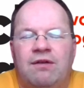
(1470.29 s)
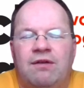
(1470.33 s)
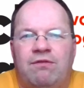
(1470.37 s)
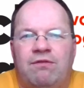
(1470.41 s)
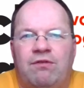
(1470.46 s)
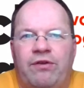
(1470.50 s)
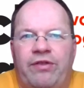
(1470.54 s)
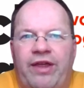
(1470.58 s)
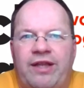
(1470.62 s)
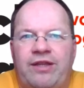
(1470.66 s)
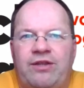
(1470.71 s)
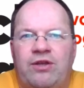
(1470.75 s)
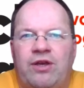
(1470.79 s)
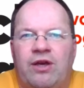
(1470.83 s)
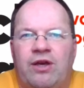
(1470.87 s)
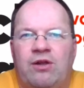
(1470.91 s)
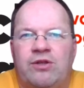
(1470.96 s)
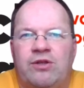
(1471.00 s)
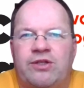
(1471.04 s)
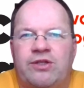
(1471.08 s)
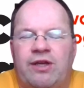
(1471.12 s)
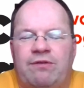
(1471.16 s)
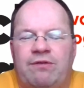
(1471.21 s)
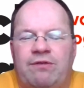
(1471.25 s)
For that, you
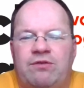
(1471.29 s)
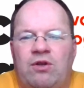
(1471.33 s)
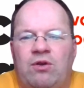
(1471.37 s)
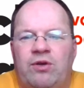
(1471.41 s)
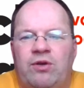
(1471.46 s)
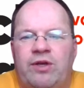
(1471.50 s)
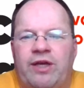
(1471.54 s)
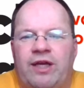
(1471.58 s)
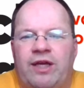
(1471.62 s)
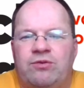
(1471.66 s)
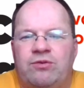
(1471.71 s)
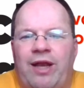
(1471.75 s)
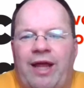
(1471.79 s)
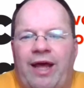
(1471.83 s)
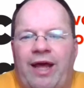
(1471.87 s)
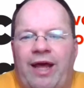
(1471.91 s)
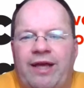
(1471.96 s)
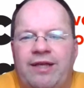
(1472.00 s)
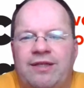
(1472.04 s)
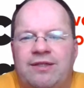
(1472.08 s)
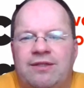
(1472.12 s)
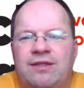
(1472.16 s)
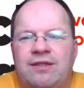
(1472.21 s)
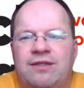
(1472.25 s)
also have to look at
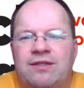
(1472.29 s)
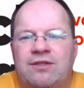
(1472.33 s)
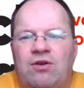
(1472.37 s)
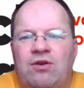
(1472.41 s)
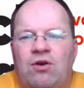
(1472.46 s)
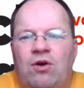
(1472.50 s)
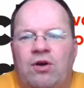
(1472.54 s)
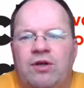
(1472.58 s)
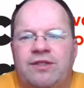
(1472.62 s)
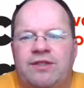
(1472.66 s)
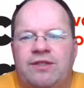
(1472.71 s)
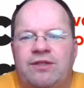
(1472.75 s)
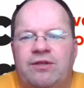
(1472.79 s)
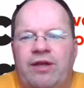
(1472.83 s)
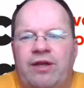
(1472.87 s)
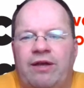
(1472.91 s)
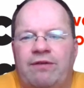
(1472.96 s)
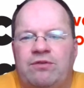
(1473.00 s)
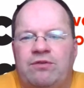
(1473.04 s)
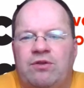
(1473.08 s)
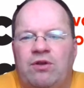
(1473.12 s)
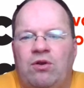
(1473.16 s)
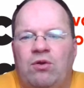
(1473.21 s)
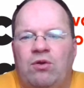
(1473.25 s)
license costs. You
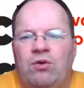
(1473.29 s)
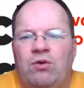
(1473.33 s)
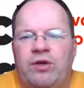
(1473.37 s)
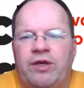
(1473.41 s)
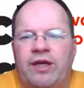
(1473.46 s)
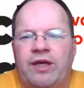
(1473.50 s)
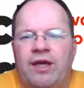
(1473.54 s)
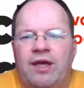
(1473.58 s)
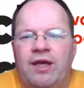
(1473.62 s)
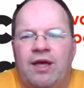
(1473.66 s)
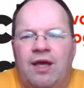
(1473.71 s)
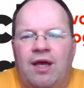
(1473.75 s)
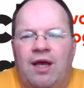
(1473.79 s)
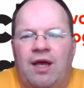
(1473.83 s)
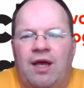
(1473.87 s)
have to look